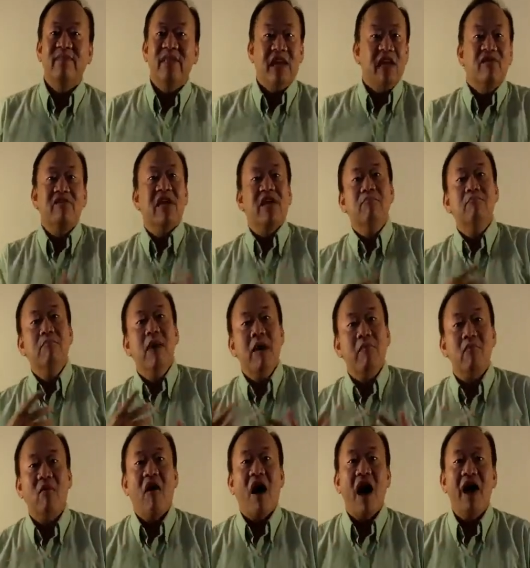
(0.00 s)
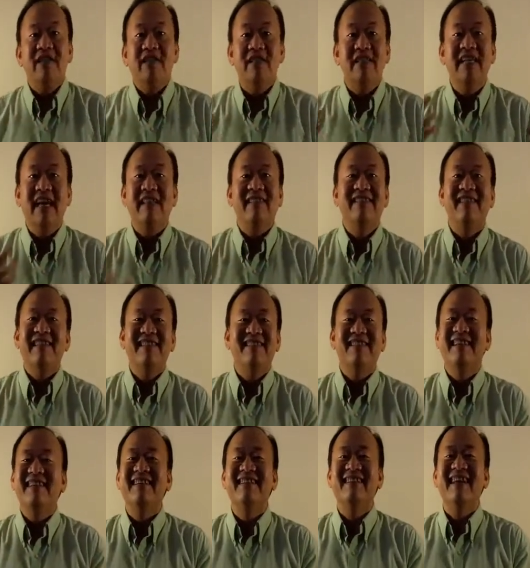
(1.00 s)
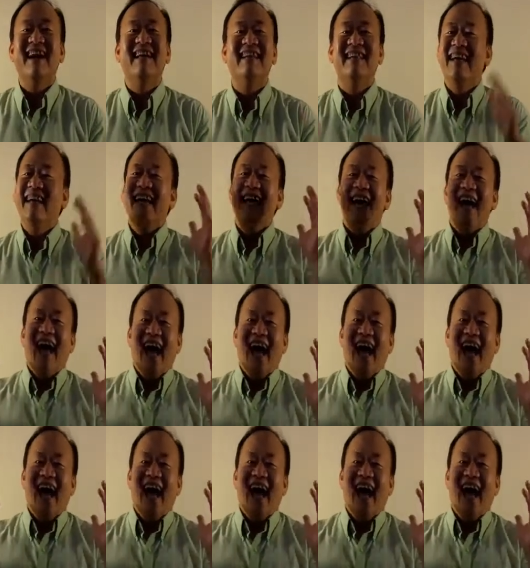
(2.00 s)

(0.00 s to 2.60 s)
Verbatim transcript: that you can memorize and get these things done.